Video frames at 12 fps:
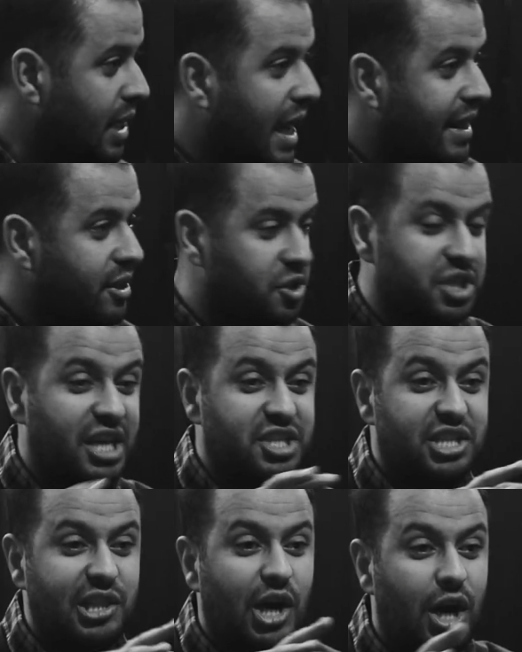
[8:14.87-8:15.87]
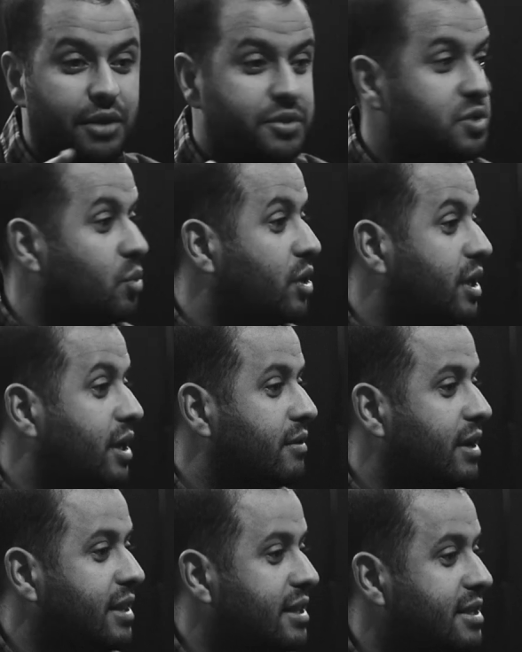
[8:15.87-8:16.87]
I think there's like sloths working,
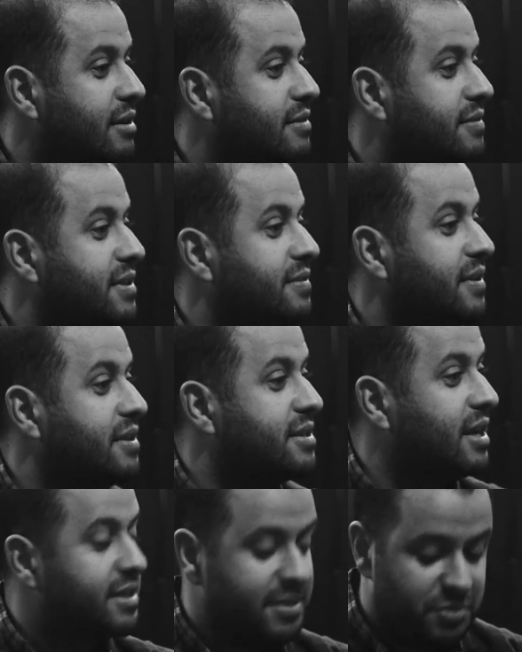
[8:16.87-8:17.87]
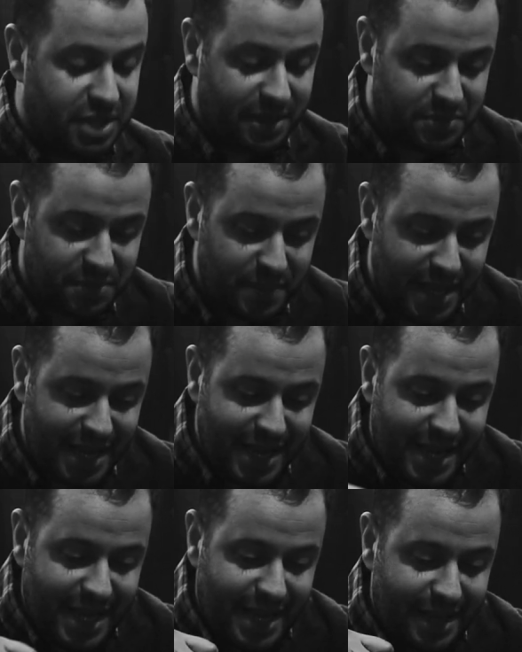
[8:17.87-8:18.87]
right? That's how it feels like sometimes.
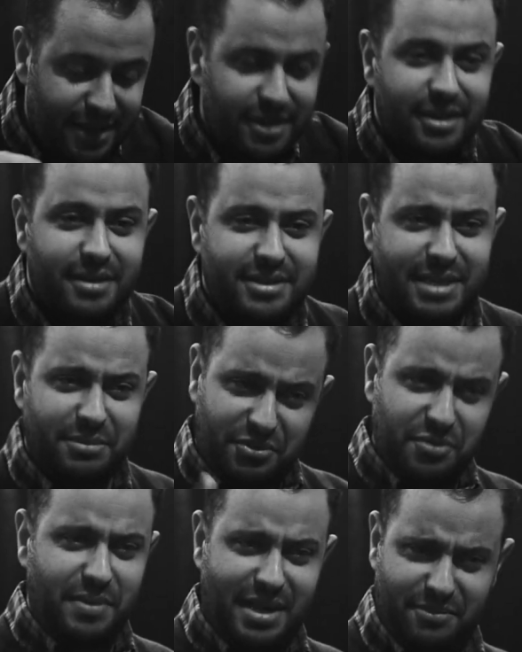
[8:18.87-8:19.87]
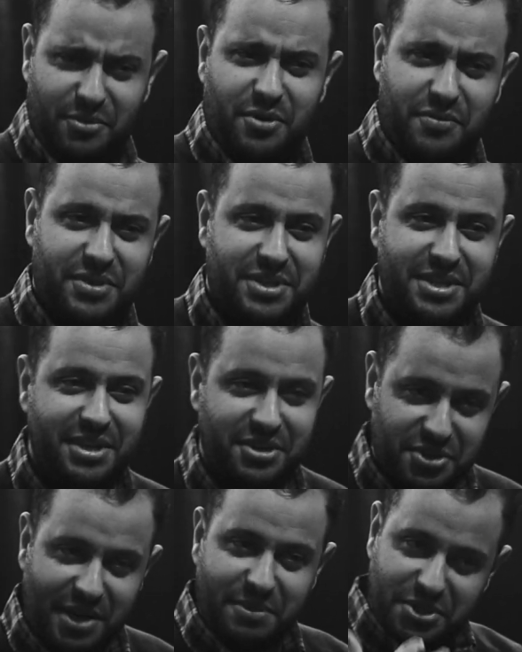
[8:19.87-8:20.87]
Some of you might work for the city,
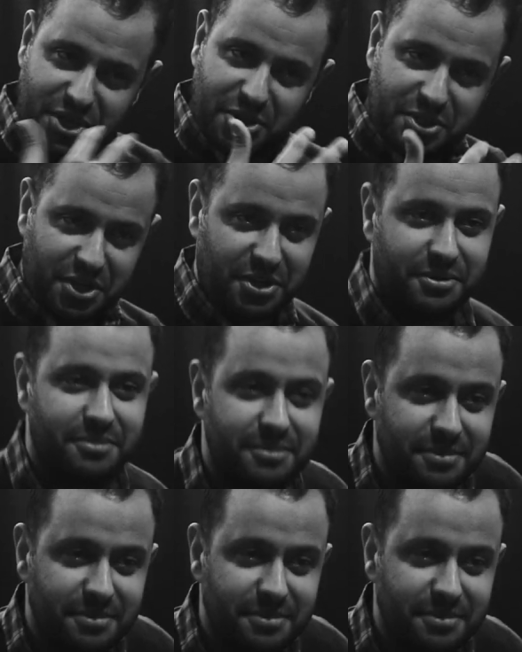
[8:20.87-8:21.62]
so I'm insulting you.